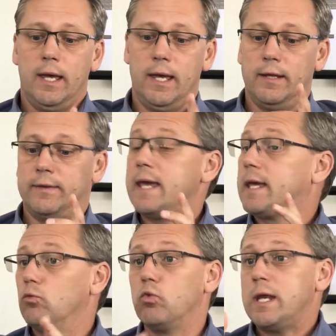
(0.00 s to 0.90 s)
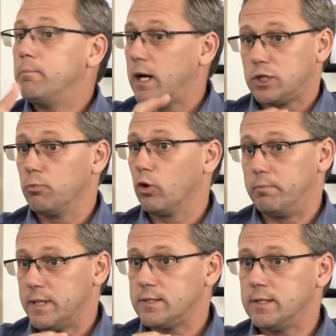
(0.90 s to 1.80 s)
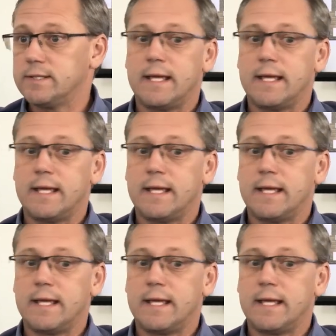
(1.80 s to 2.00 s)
They can win much more business.